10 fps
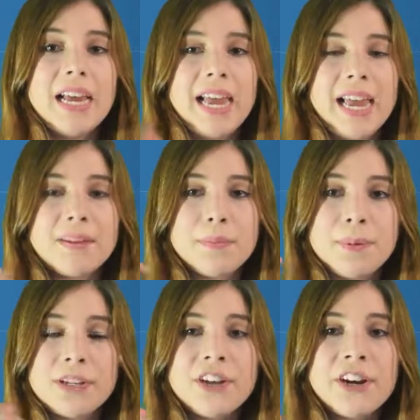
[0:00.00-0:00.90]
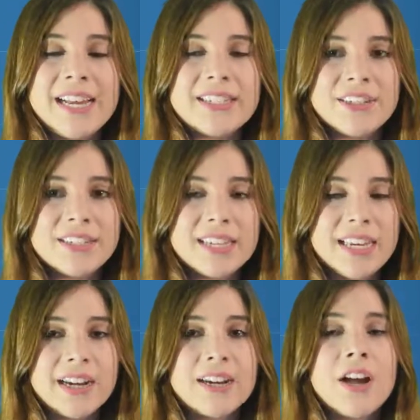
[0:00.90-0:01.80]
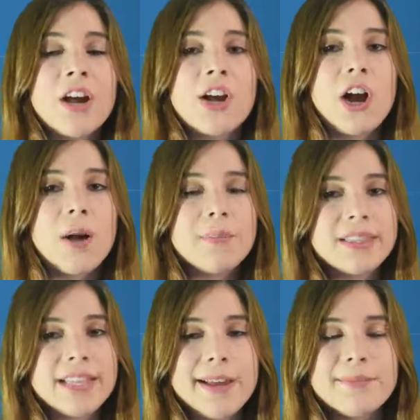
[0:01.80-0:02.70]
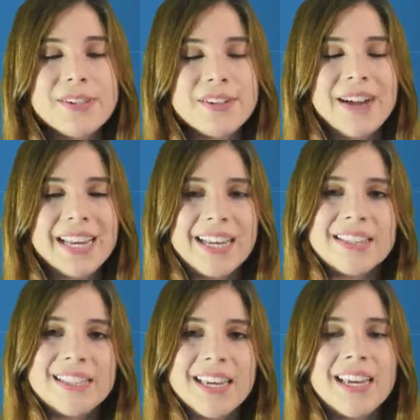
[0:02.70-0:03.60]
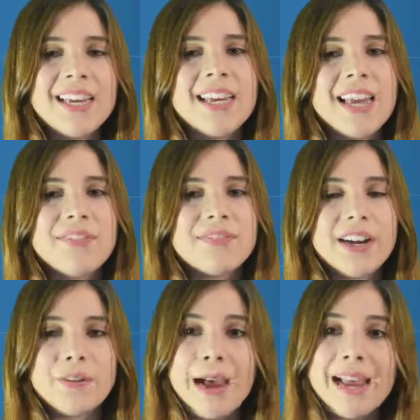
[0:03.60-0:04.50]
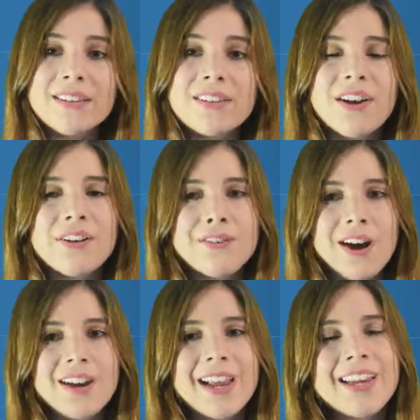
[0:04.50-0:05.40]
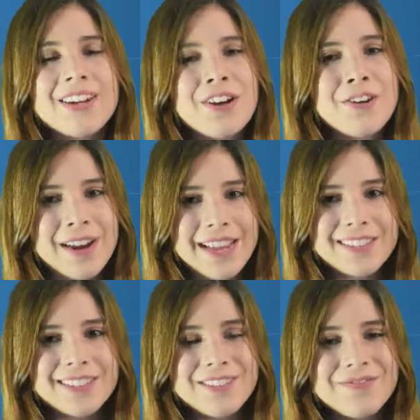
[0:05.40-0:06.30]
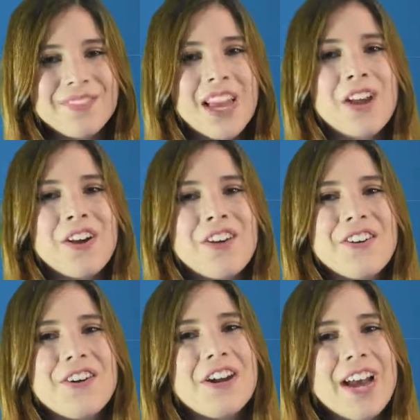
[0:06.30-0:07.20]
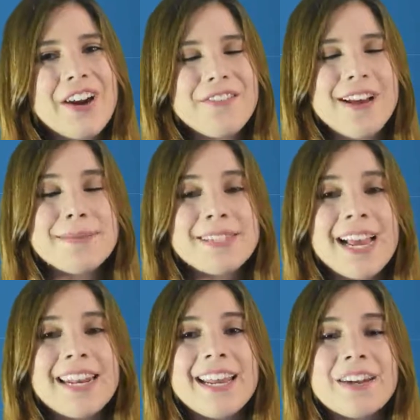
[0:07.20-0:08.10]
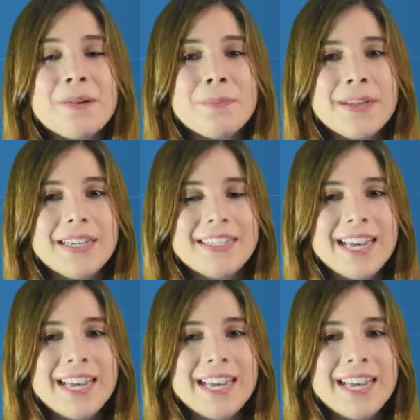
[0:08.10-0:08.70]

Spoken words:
And put your answers here, comment them so I can see if they're right or wrong and correct. Go on our website and complete the